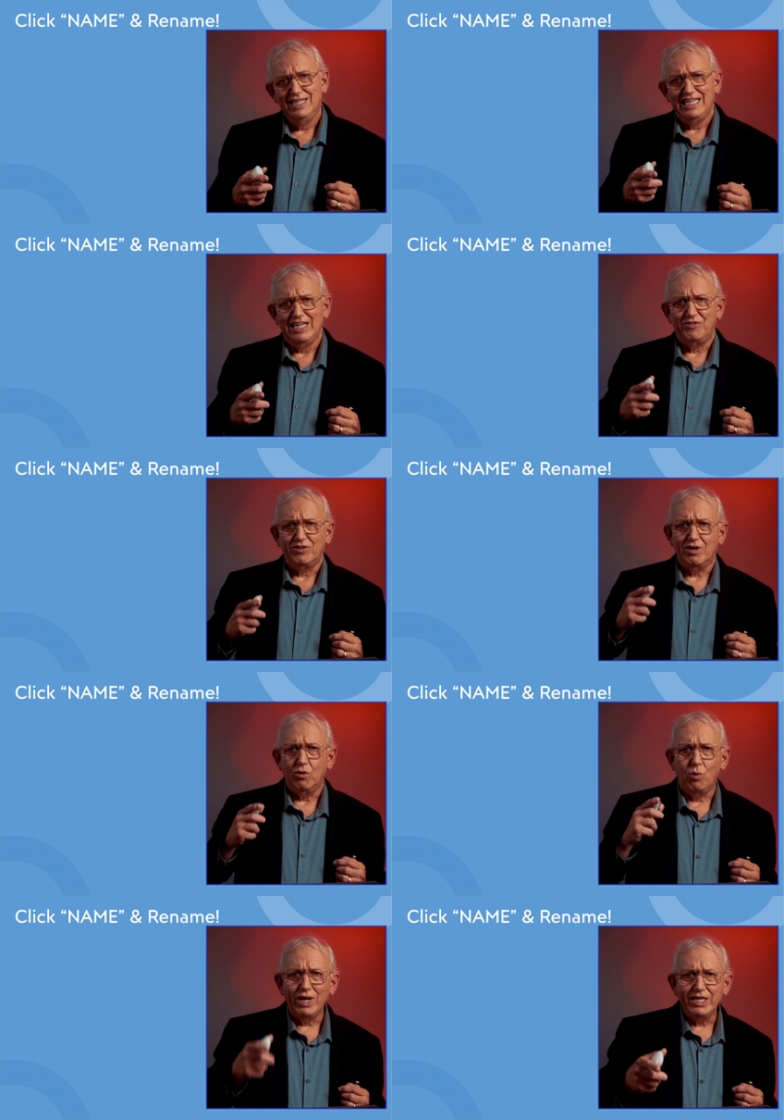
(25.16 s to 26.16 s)
If you're a
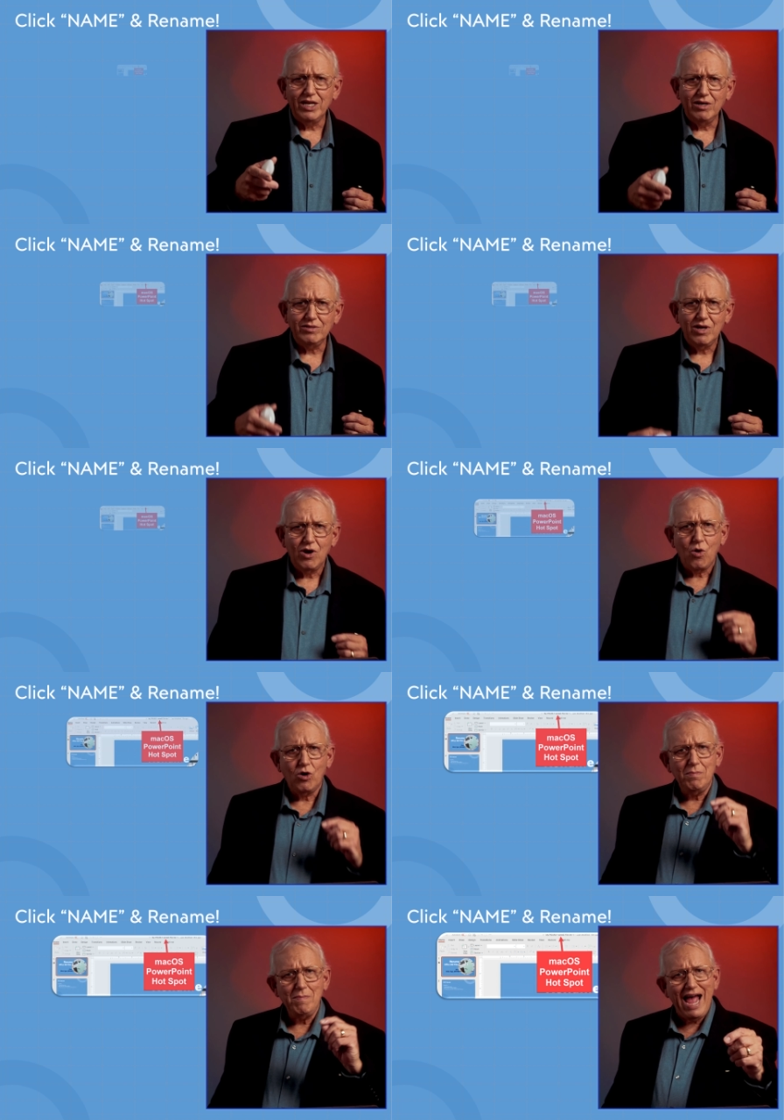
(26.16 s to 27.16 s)
Windows
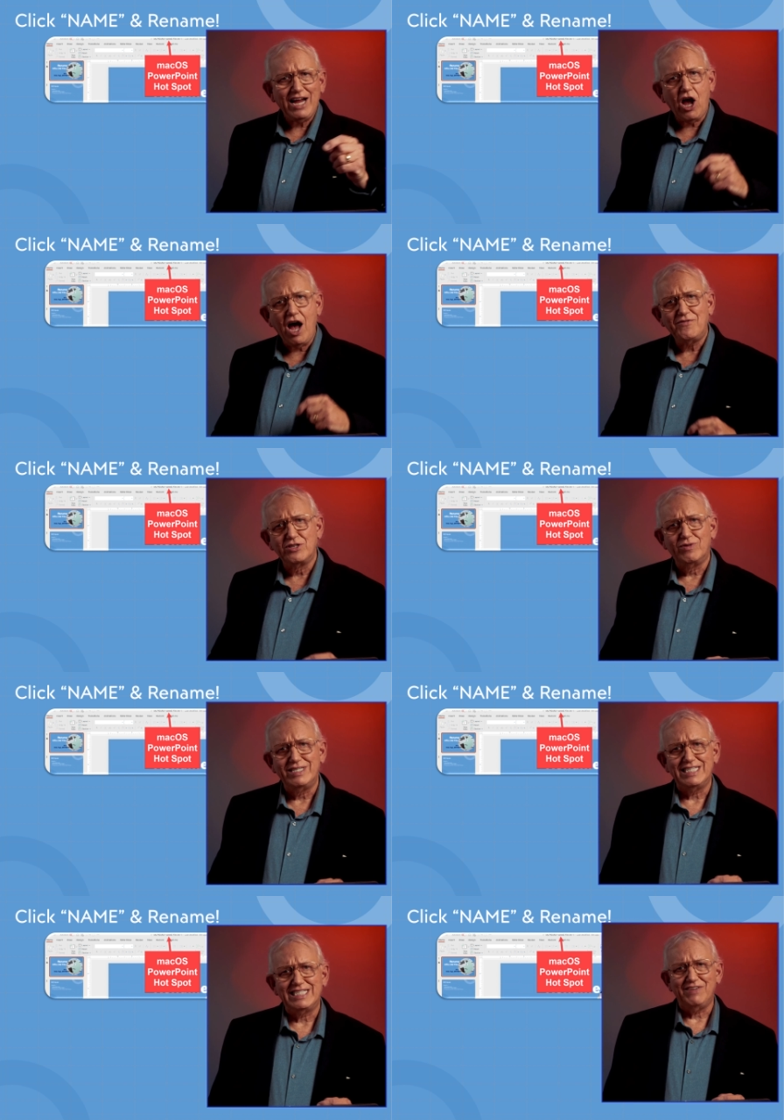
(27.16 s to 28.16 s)
or Mac Office three
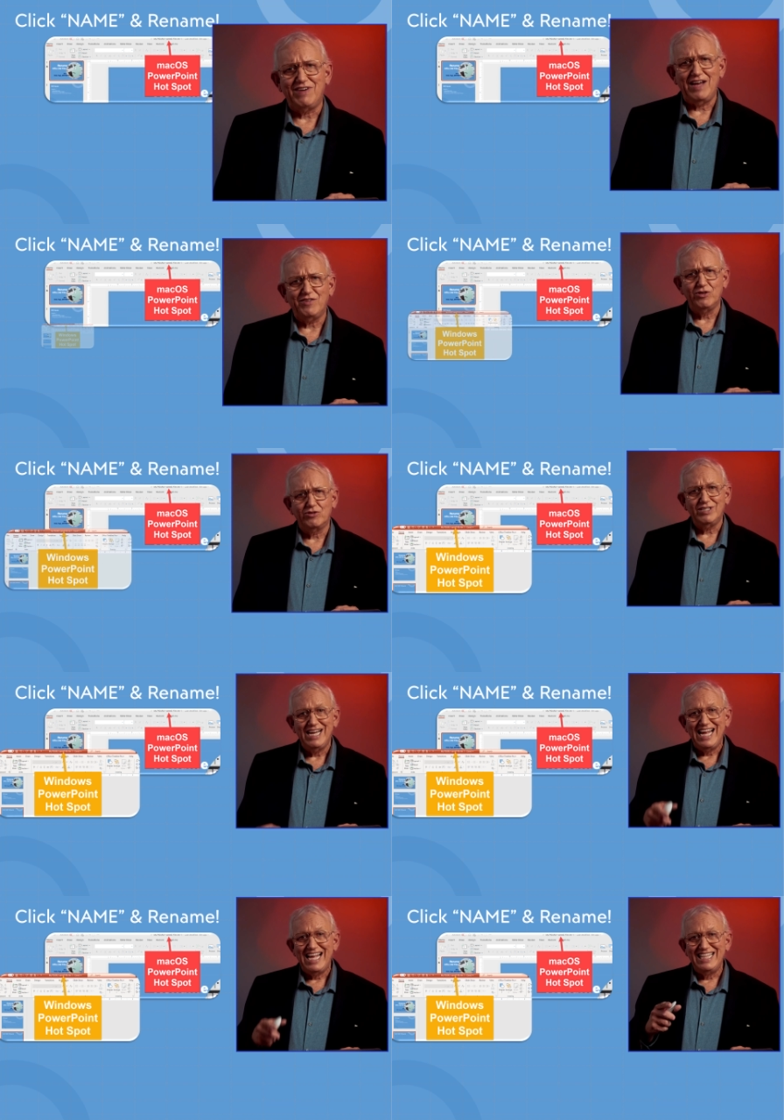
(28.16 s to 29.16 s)
sixty-five user,
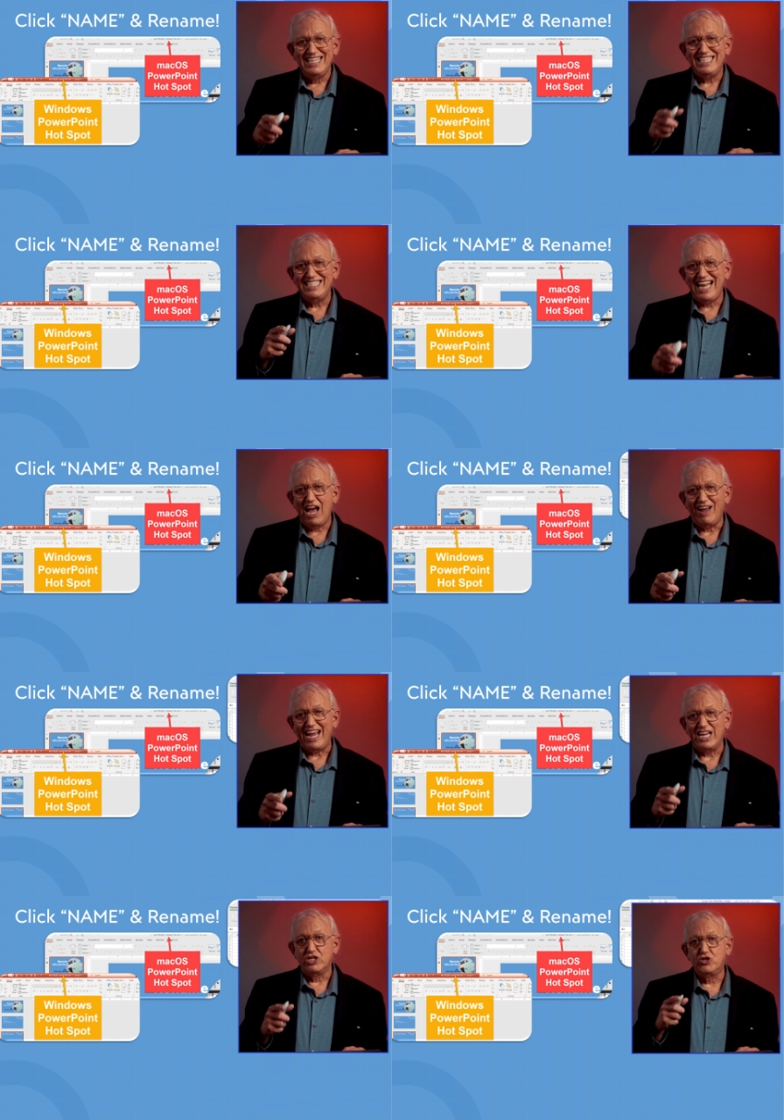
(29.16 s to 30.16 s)
this is now
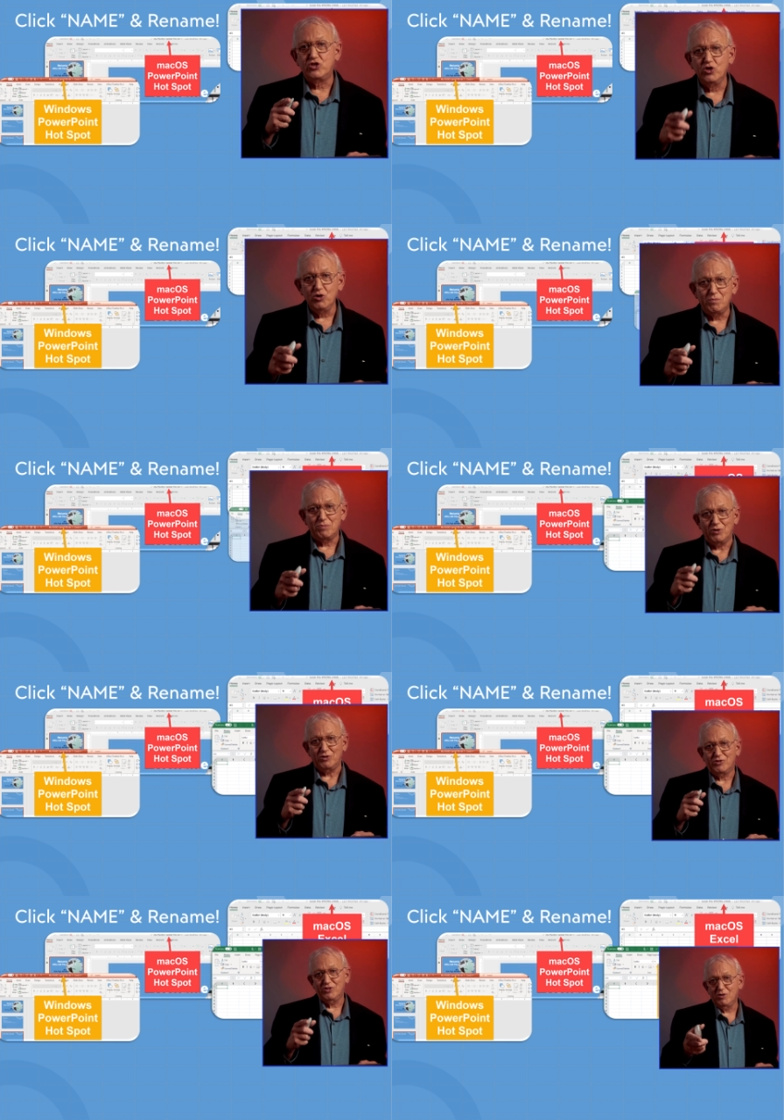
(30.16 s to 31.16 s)
a
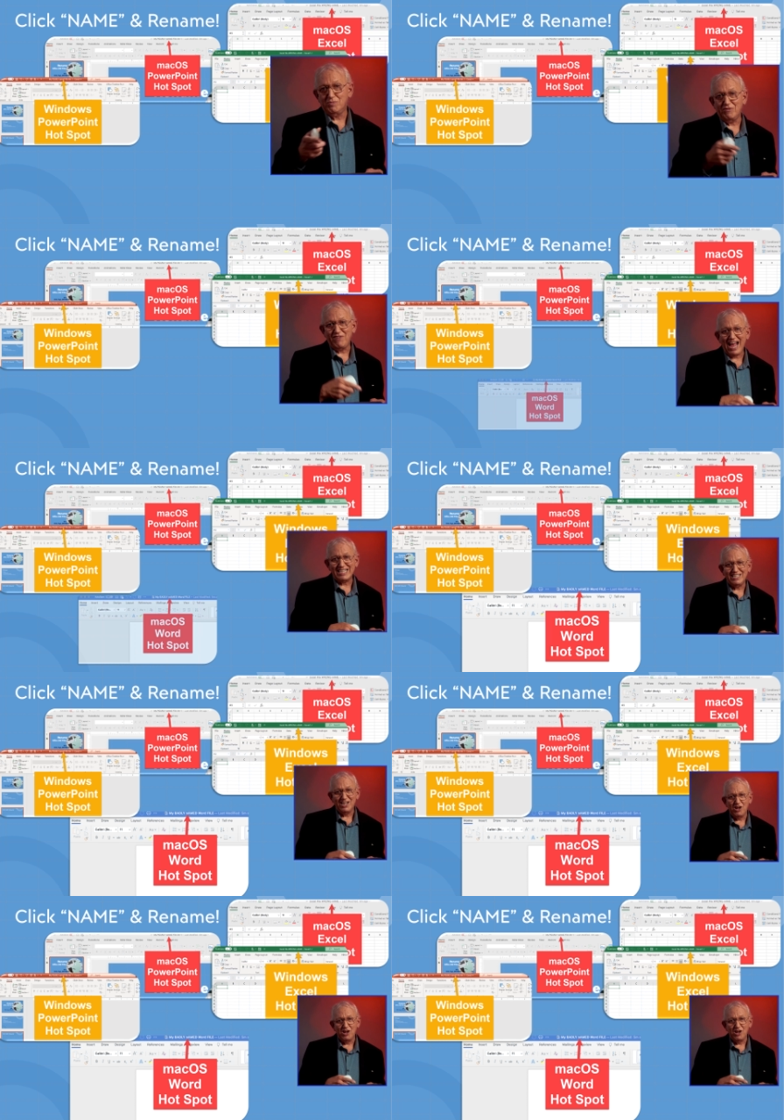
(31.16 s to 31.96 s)
super, super fast